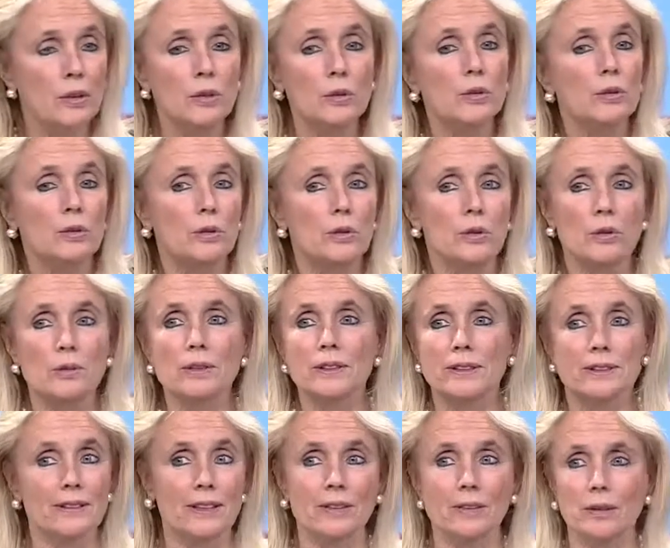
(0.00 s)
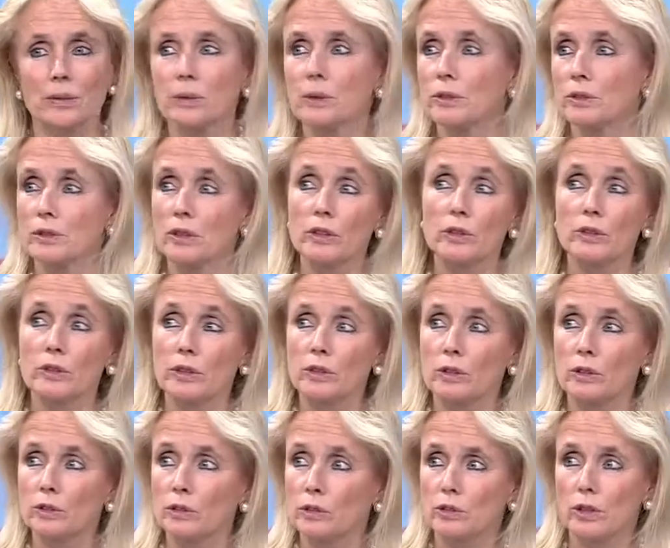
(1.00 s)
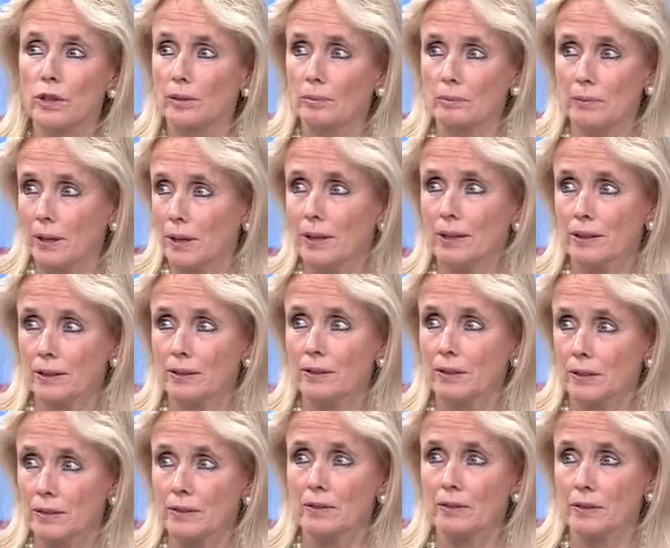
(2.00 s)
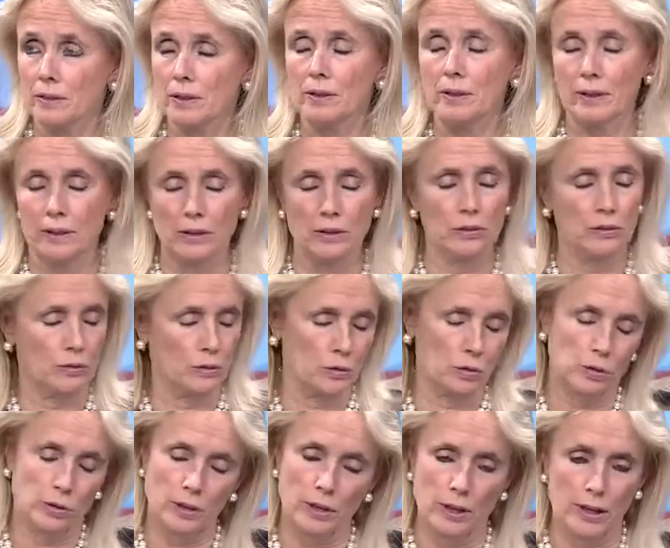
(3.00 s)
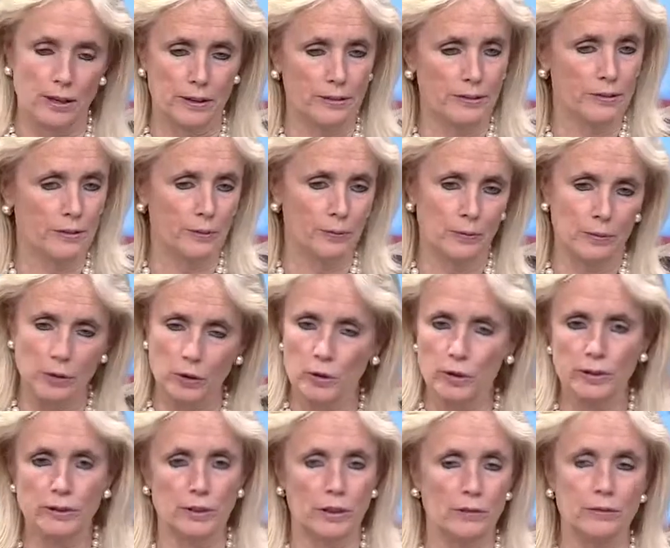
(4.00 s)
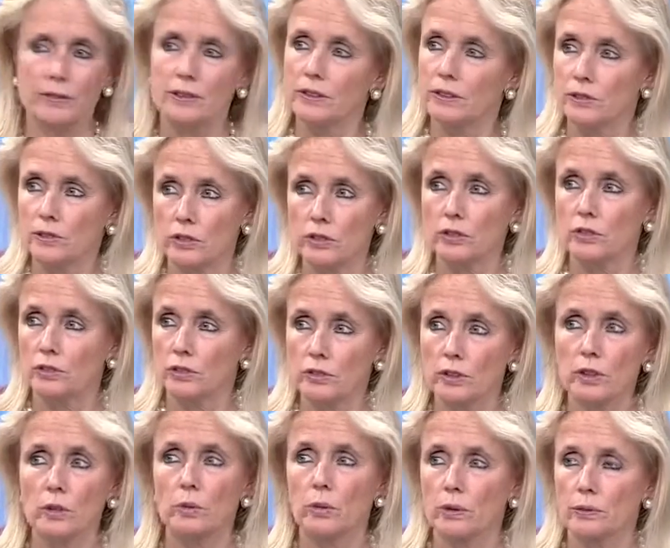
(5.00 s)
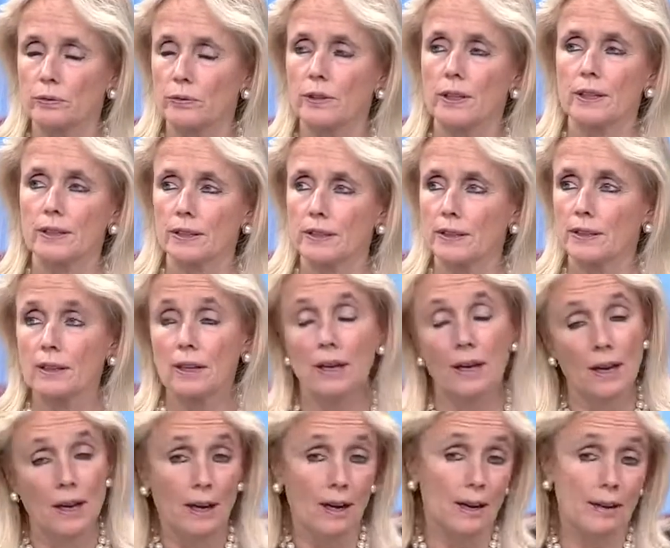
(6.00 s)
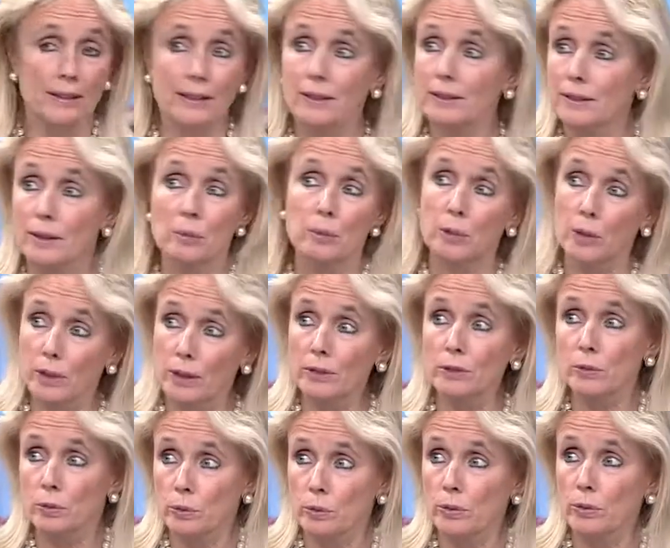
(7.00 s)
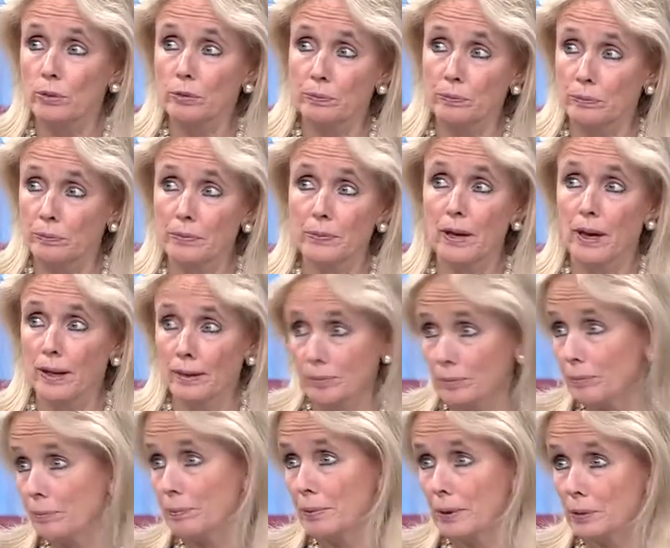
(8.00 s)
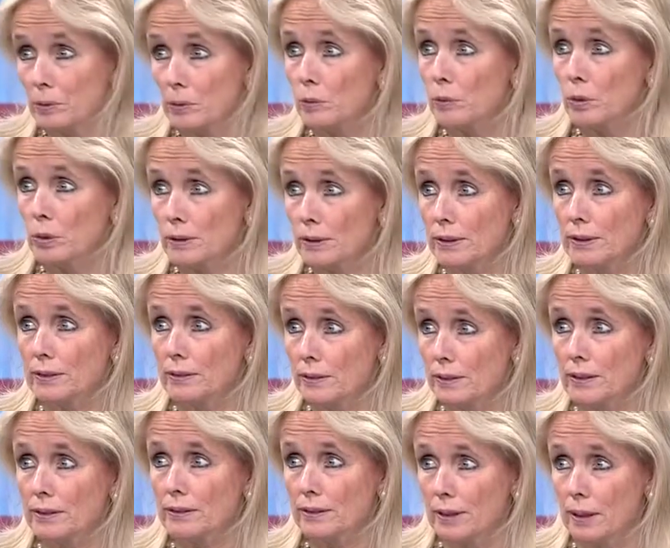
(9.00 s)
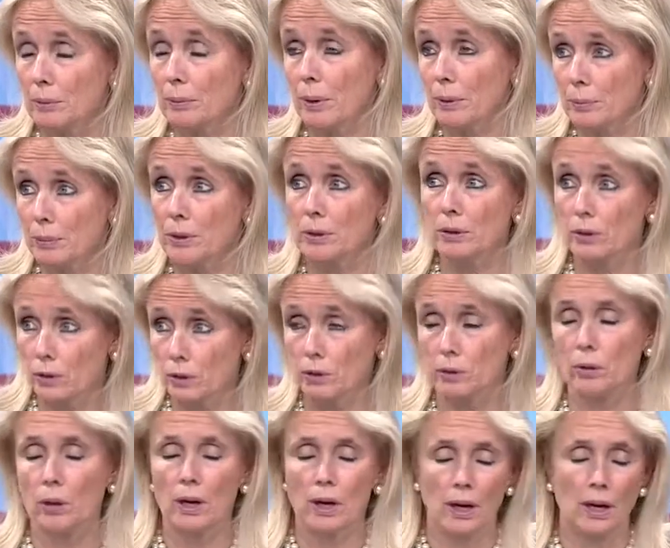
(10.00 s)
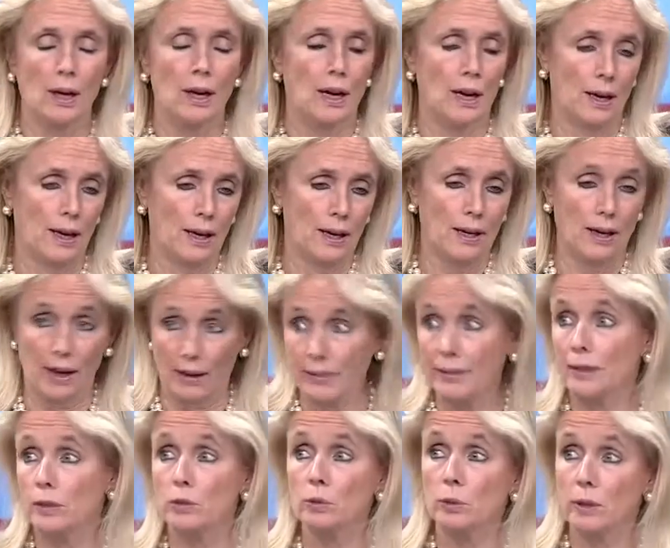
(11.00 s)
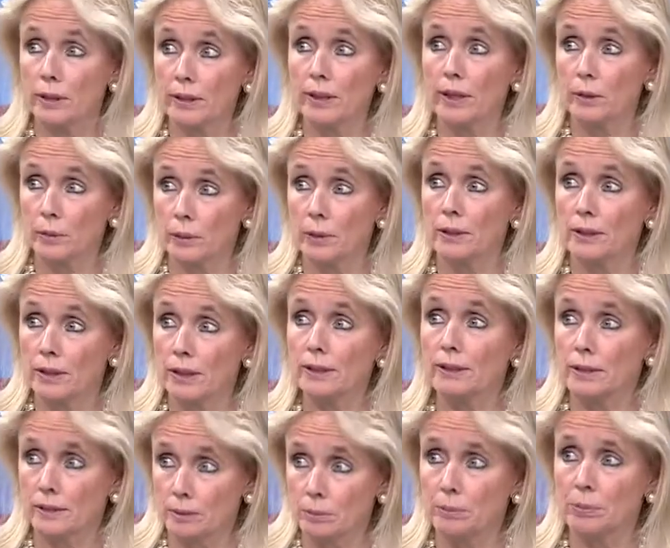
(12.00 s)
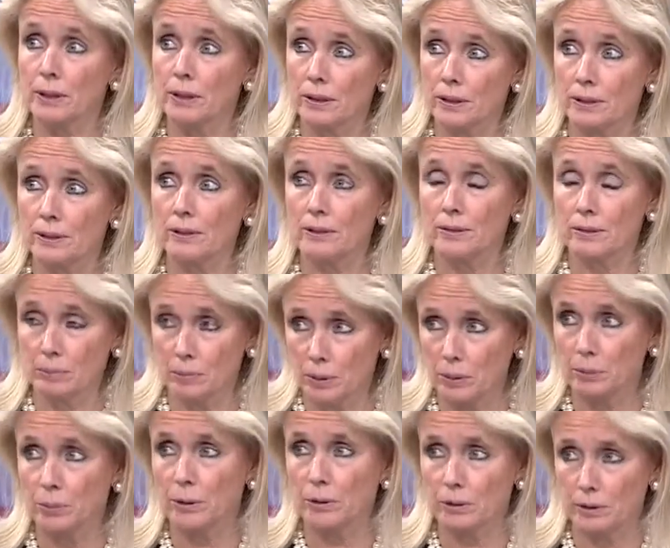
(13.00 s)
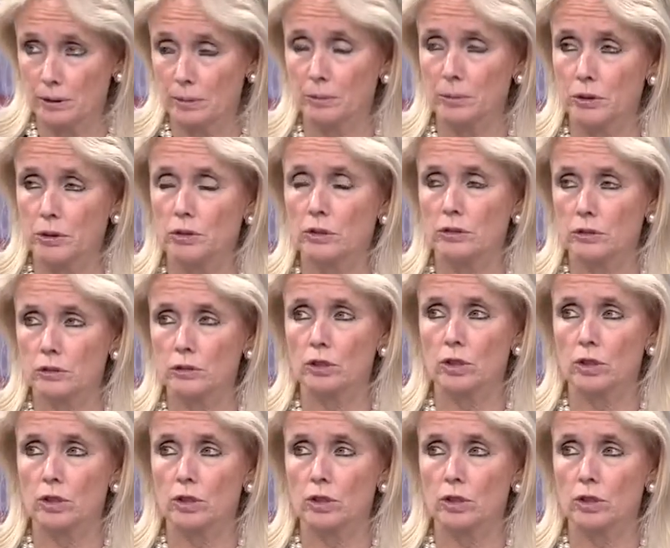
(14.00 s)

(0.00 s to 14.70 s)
You can only say that Rick Snyder did a good job. He took on some very tough decisions that, quite frankly, I think Democrats would have not been willing to step up and do. I think it's why he got reelected, because people in Michigan